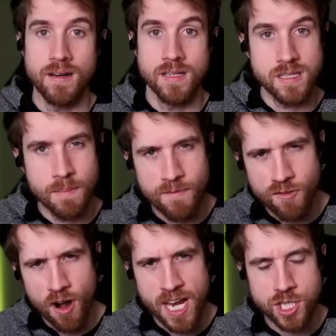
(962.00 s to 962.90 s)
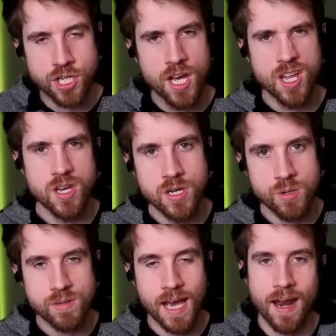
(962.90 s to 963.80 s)
Some fresh,
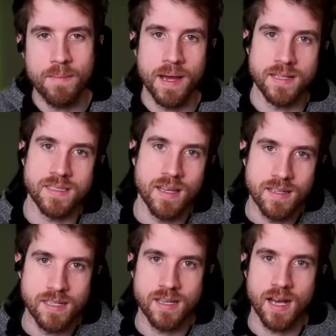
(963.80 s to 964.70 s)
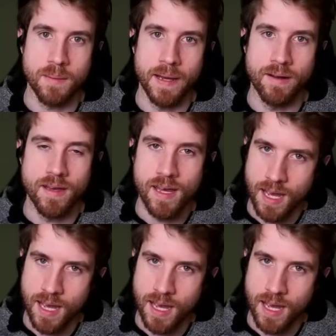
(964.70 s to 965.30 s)
new datamines to talk about.